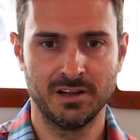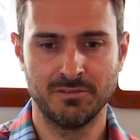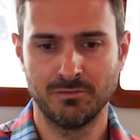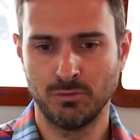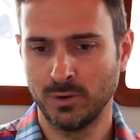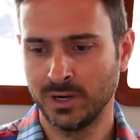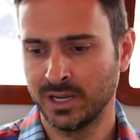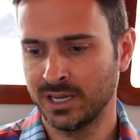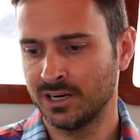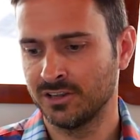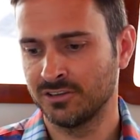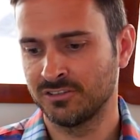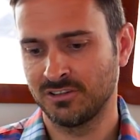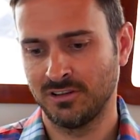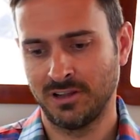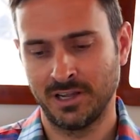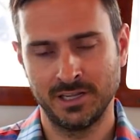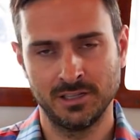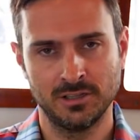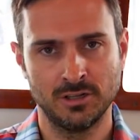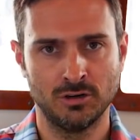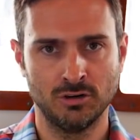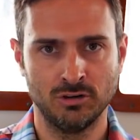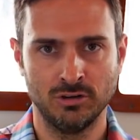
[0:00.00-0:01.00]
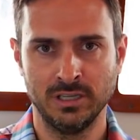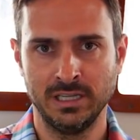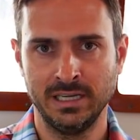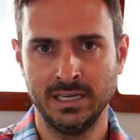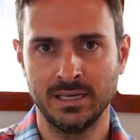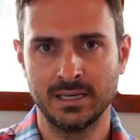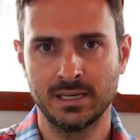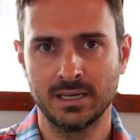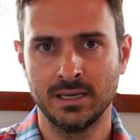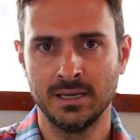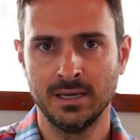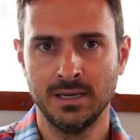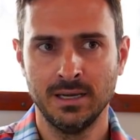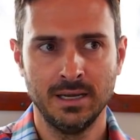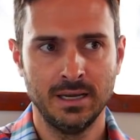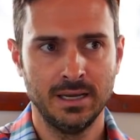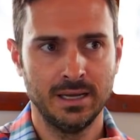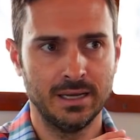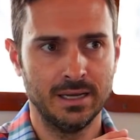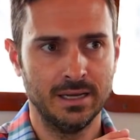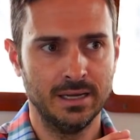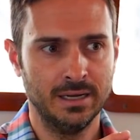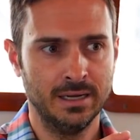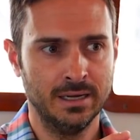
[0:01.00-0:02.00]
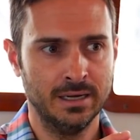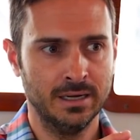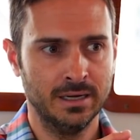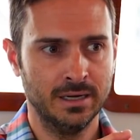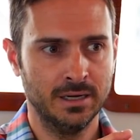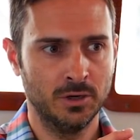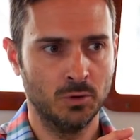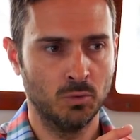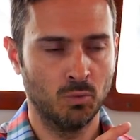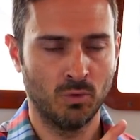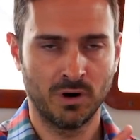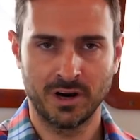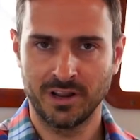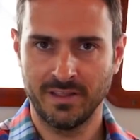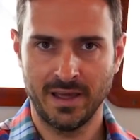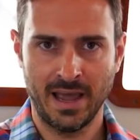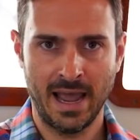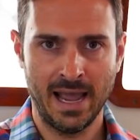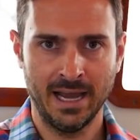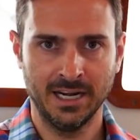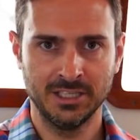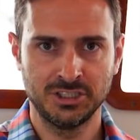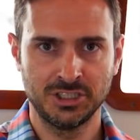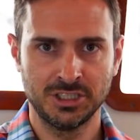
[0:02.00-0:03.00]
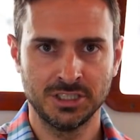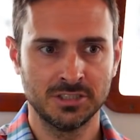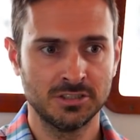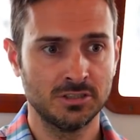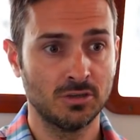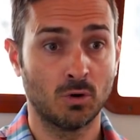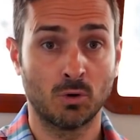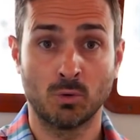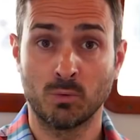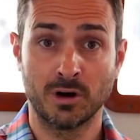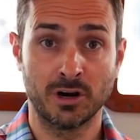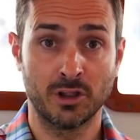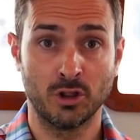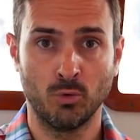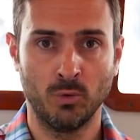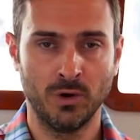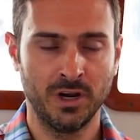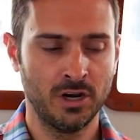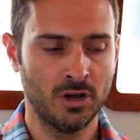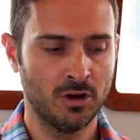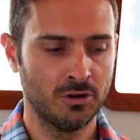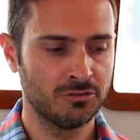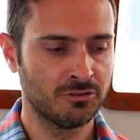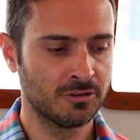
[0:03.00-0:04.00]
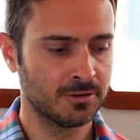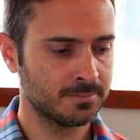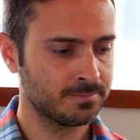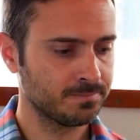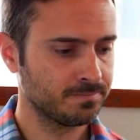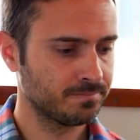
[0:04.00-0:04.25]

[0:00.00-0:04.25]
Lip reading: If we get a slight little leak in one of the hatches or one of the windows,